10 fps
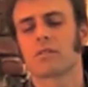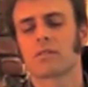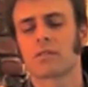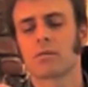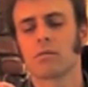
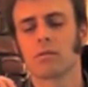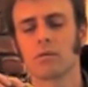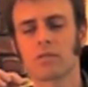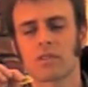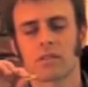too
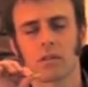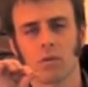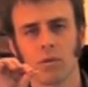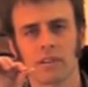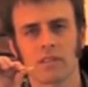loose and you're
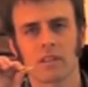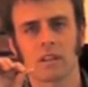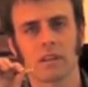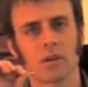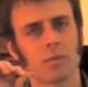holding just a
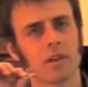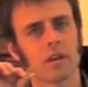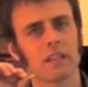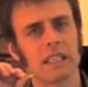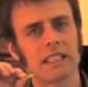little bit
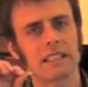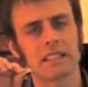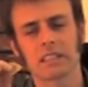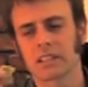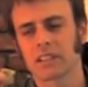of it like
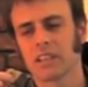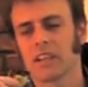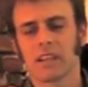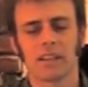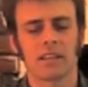this,
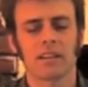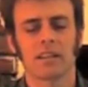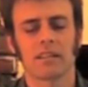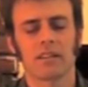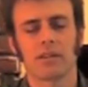
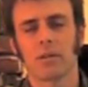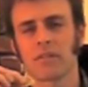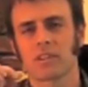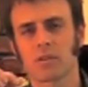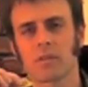then you
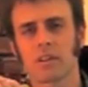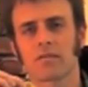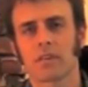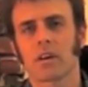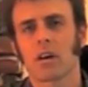have to squeeze
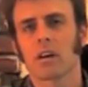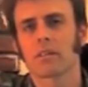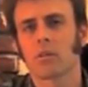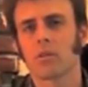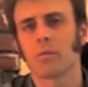very
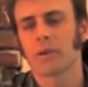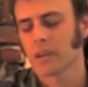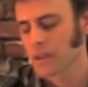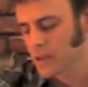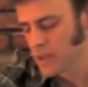hard to hold the
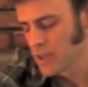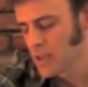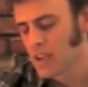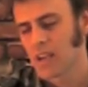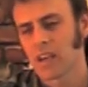pick,
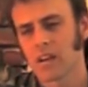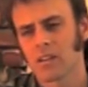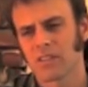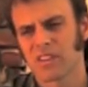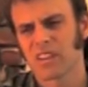and
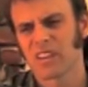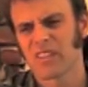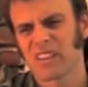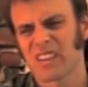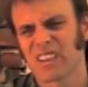all of a sudden
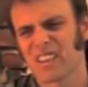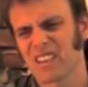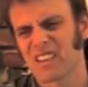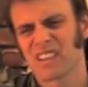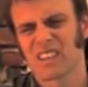everything
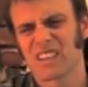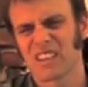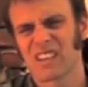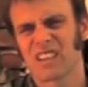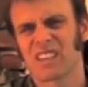
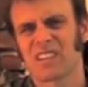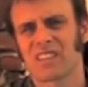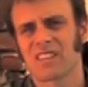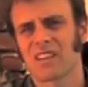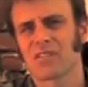
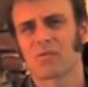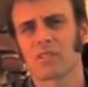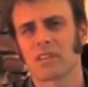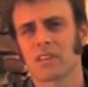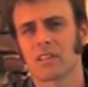just sounds
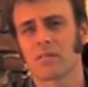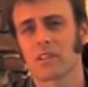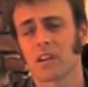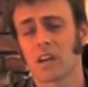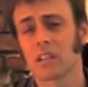really,
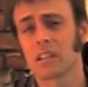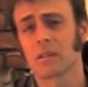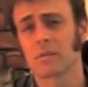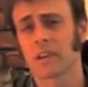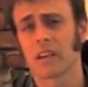really
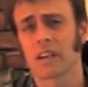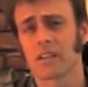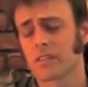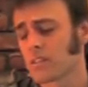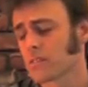ugly, and
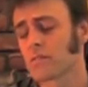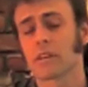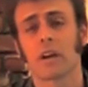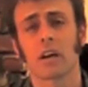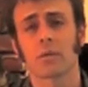it's also
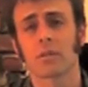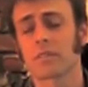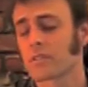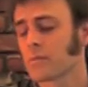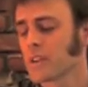very
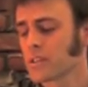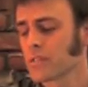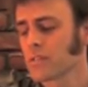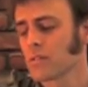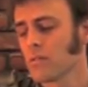awkward. So make
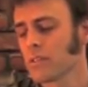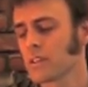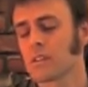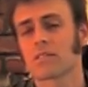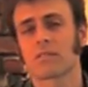sure you hold
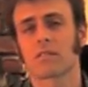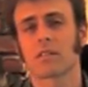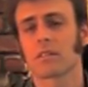at least,